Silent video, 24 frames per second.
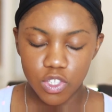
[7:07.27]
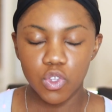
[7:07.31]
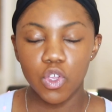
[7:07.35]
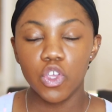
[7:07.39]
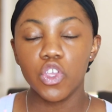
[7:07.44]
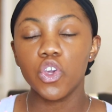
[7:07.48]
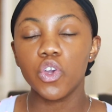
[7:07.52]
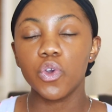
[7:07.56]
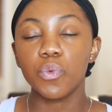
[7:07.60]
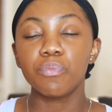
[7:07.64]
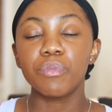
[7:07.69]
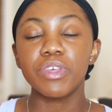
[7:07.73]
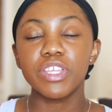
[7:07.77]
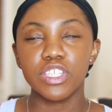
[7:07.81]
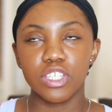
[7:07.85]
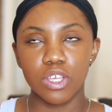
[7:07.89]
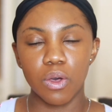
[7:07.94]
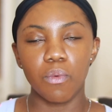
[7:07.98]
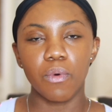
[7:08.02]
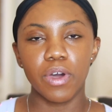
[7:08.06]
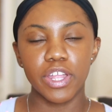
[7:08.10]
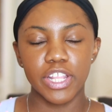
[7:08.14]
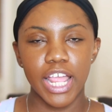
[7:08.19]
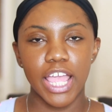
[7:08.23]
So you meet
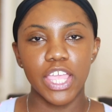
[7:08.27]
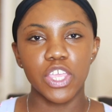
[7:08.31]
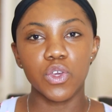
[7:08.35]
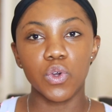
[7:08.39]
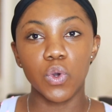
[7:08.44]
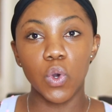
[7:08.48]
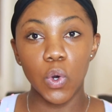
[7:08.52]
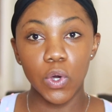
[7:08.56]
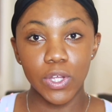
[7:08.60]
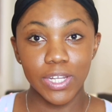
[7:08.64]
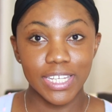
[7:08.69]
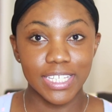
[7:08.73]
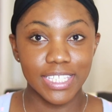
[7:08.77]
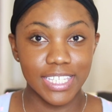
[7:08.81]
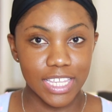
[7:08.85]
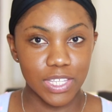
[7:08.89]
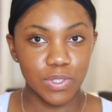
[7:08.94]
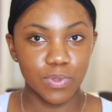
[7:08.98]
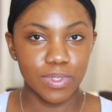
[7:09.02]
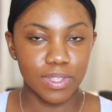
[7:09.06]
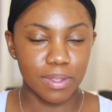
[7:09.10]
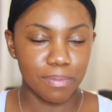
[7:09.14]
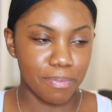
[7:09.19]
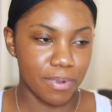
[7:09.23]
someone and you go on a date
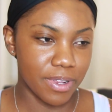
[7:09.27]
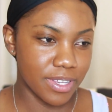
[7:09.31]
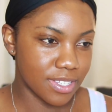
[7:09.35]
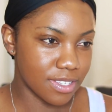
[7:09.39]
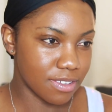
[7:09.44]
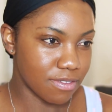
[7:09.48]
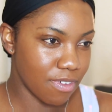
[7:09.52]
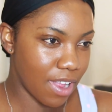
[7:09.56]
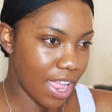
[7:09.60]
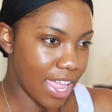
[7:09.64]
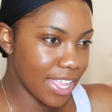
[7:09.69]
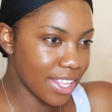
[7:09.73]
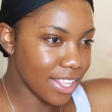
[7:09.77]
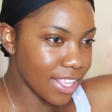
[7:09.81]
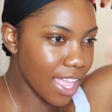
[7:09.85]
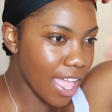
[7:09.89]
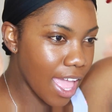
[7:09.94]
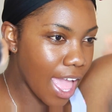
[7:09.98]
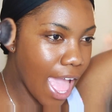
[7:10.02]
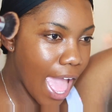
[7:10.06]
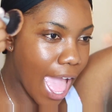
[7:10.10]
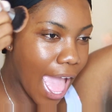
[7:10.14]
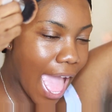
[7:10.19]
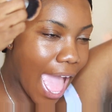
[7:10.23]
with the person, right?
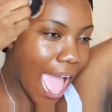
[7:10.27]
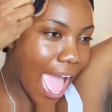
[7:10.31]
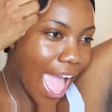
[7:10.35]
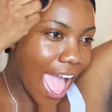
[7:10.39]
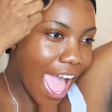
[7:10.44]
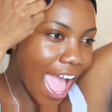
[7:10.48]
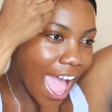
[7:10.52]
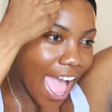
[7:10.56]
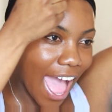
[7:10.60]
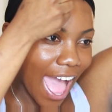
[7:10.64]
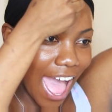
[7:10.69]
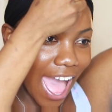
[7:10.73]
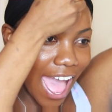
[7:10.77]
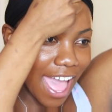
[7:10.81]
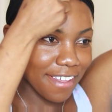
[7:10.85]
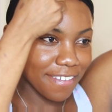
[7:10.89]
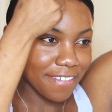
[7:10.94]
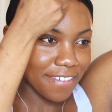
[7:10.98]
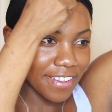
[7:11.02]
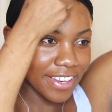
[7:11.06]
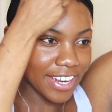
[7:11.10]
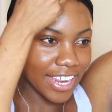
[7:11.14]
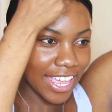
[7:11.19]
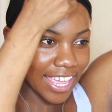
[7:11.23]
I
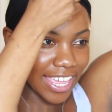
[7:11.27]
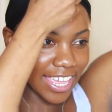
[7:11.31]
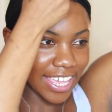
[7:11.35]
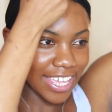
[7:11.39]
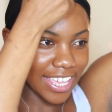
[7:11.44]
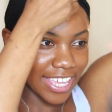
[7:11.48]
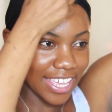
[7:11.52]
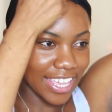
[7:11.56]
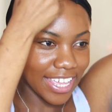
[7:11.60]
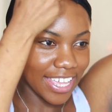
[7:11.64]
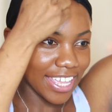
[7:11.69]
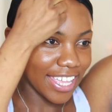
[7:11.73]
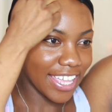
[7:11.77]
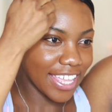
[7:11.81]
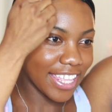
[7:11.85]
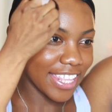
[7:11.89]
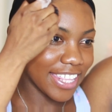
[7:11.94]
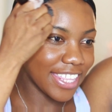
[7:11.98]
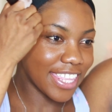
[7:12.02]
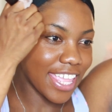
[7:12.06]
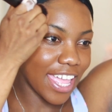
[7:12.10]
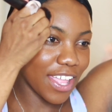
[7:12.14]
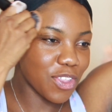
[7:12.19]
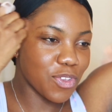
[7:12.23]
feel like
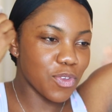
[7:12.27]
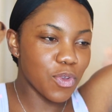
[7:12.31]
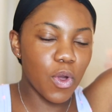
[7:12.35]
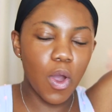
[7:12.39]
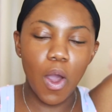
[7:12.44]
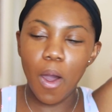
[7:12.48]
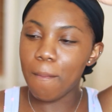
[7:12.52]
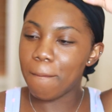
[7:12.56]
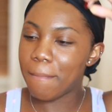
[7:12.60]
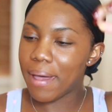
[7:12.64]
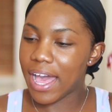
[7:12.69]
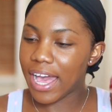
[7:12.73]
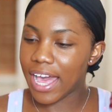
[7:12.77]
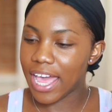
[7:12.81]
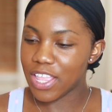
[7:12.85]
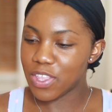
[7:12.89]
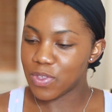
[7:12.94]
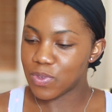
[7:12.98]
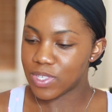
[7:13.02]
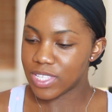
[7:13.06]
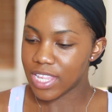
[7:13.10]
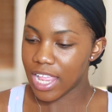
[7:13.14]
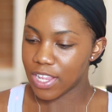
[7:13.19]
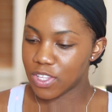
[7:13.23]
then you come back and
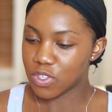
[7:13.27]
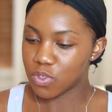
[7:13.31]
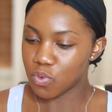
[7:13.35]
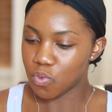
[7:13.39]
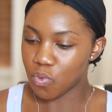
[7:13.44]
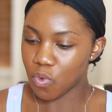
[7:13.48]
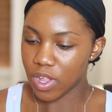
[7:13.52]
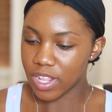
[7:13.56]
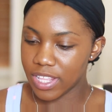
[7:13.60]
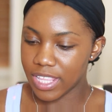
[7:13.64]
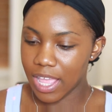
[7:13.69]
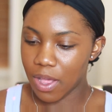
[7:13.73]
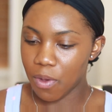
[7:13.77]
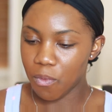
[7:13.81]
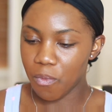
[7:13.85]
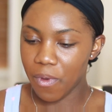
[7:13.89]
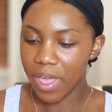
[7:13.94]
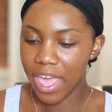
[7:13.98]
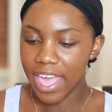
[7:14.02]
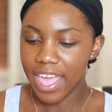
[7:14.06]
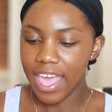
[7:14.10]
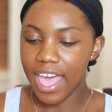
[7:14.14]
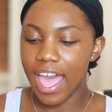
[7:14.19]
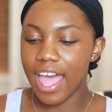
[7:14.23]
you start to wonder,
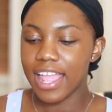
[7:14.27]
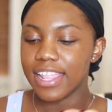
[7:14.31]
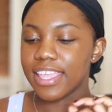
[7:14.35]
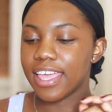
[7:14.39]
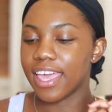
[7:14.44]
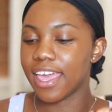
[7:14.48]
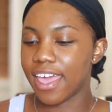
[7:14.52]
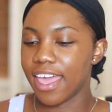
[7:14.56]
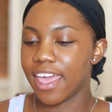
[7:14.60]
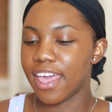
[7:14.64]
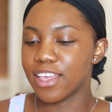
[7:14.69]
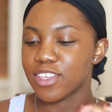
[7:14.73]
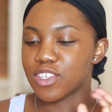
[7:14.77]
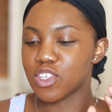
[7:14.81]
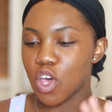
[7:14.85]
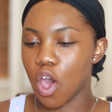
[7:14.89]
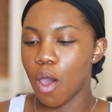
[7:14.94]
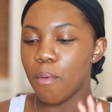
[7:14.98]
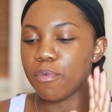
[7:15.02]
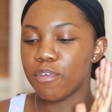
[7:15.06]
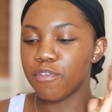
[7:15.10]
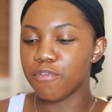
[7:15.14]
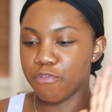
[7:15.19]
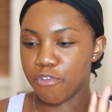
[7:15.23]
where are the hairs
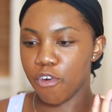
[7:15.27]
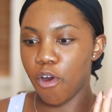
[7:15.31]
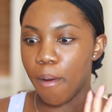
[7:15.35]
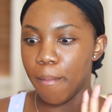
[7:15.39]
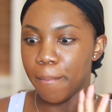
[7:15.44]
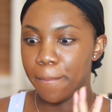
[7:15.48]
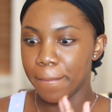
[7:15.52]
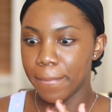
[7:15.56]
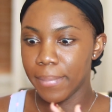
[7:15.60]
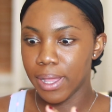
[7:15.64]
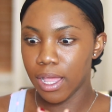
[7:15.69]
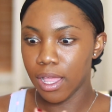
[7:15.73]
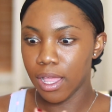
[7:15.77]
coming from?